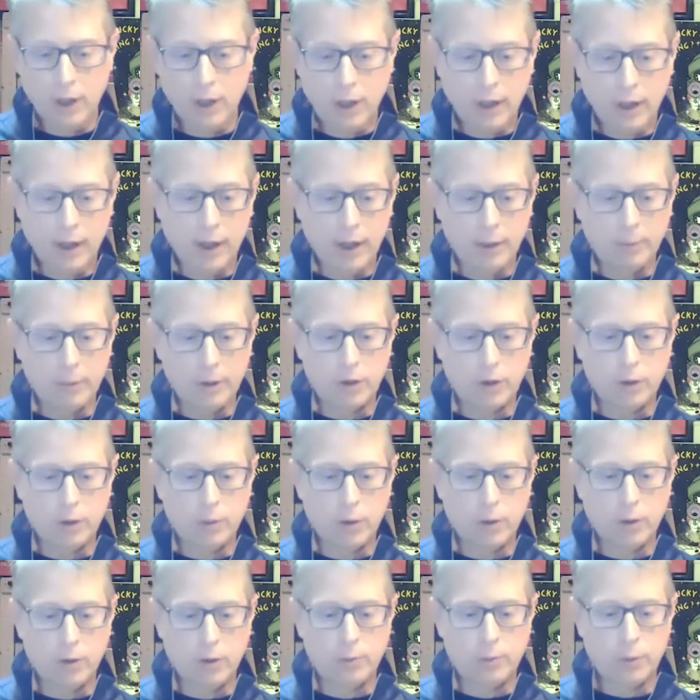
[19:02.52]
The Mitchell
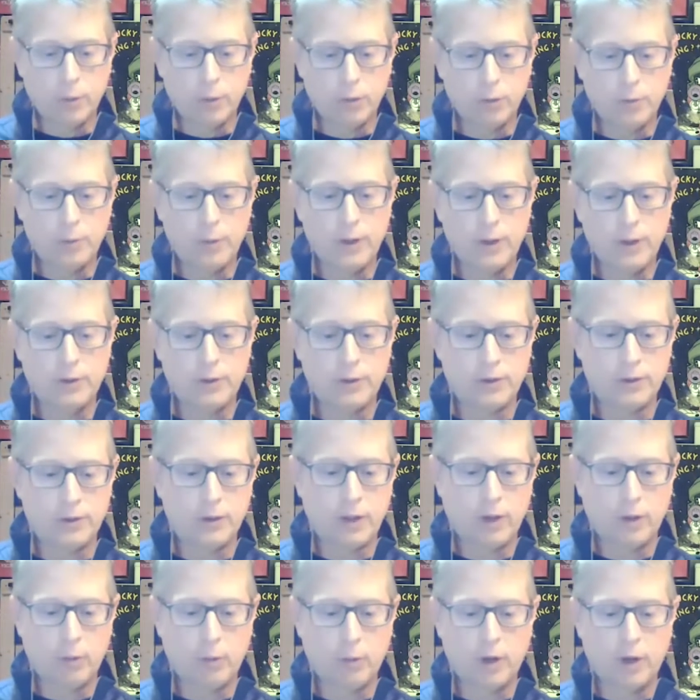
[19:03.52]
Road improvements,
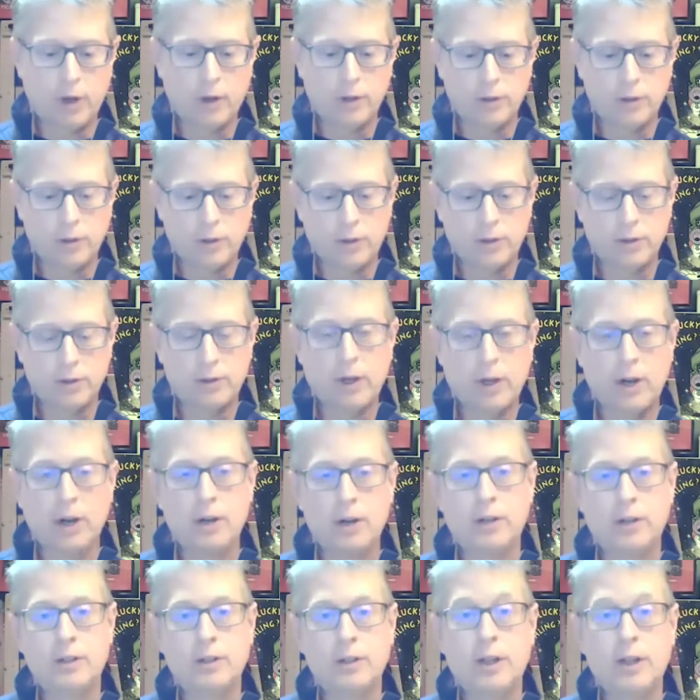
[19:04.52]
work is going to
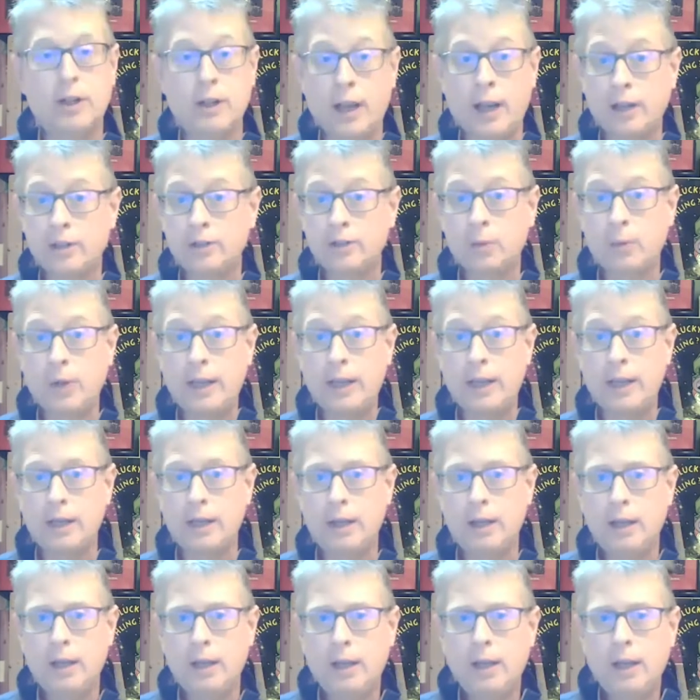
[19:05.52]
start next week.
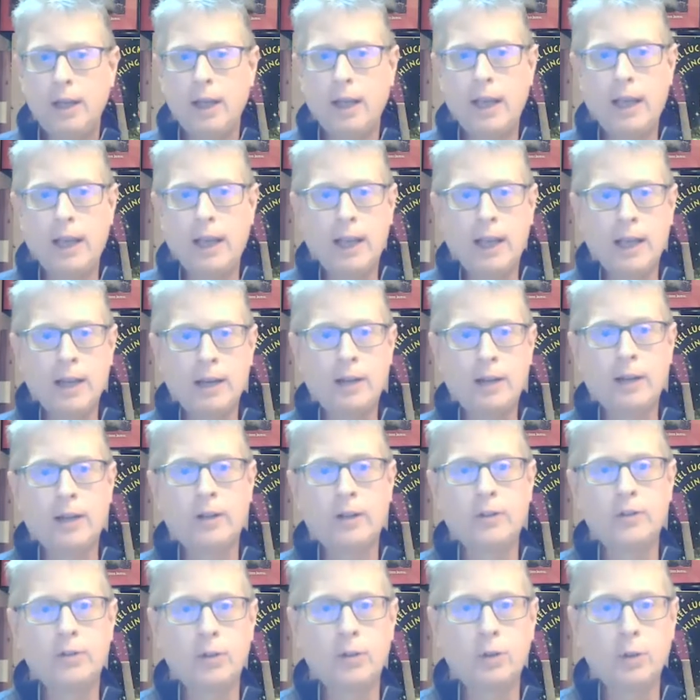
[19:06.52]
And
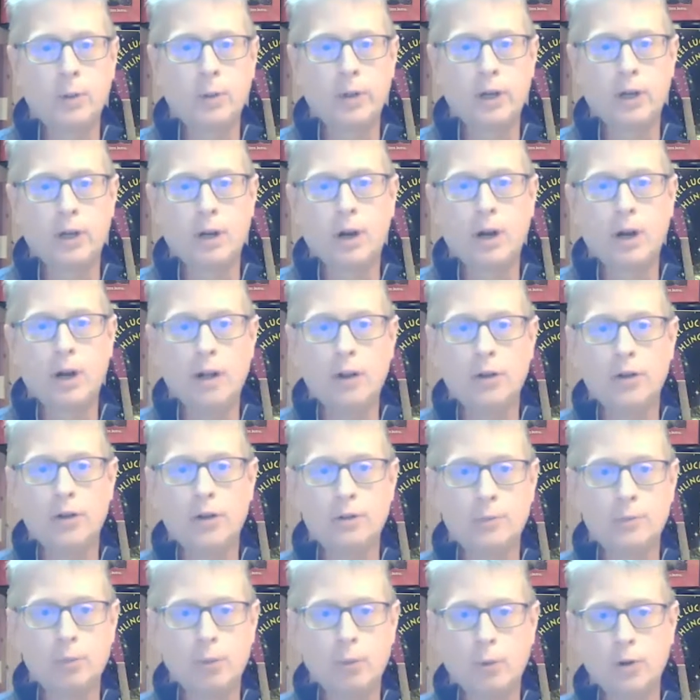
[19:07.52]
as you'll recall, there's
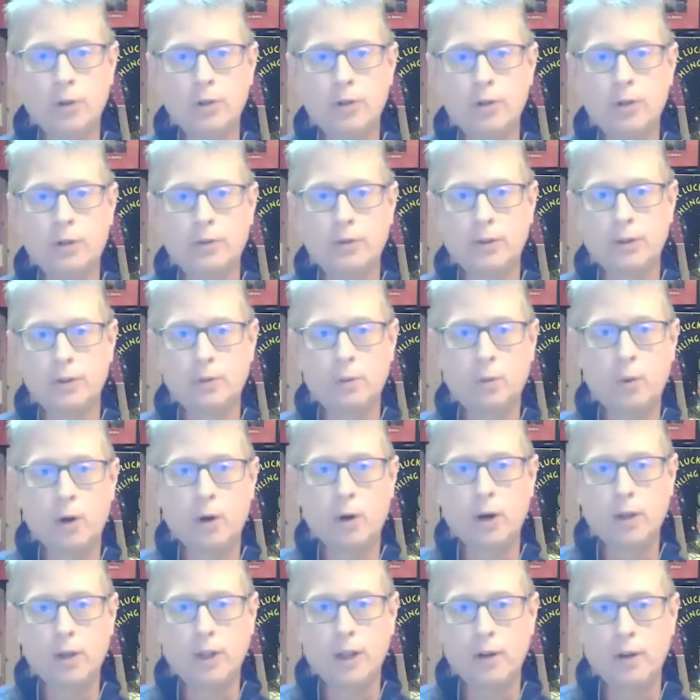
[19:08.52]
a portion of this
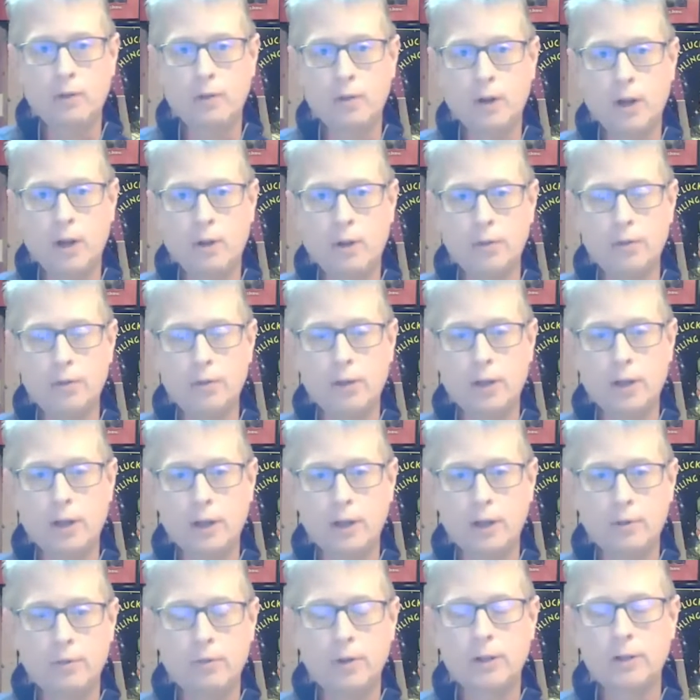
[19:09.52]
work that involves
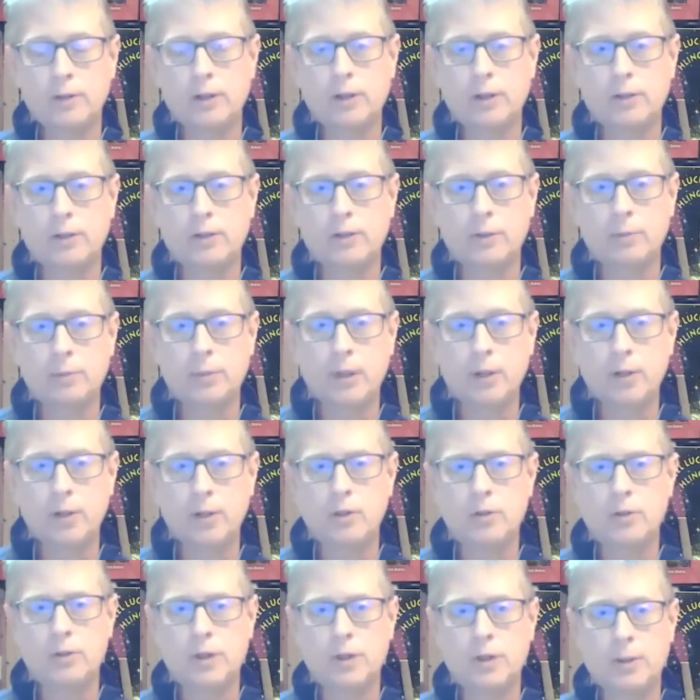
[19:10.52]
the fixing some
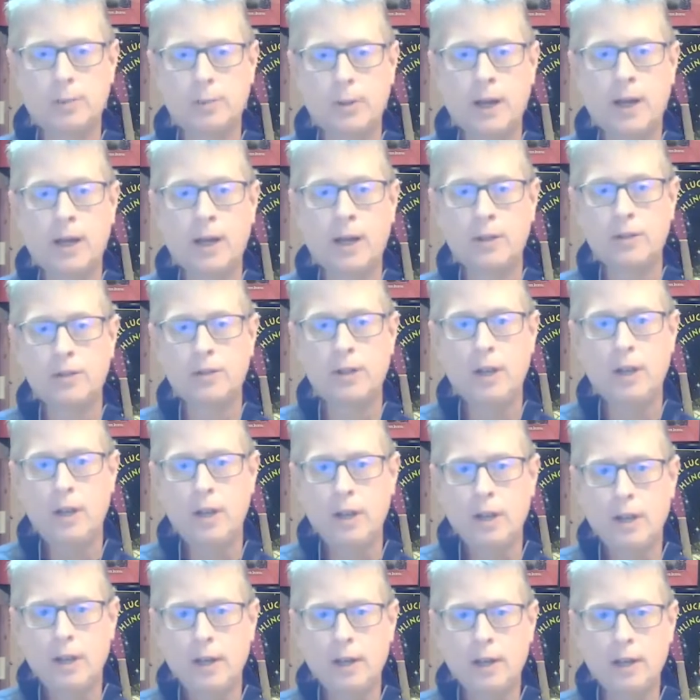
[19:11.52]
issues at the ponds
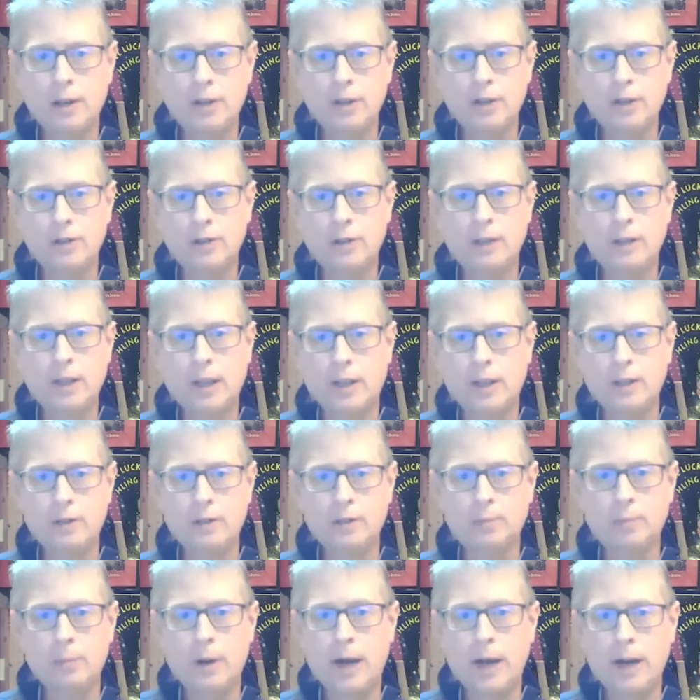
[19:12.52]
just to the east
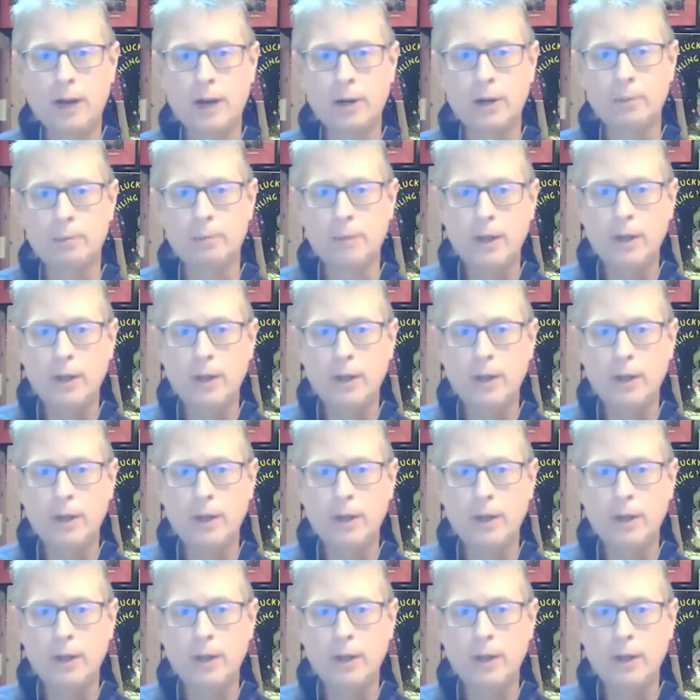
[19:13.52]
of Meyer.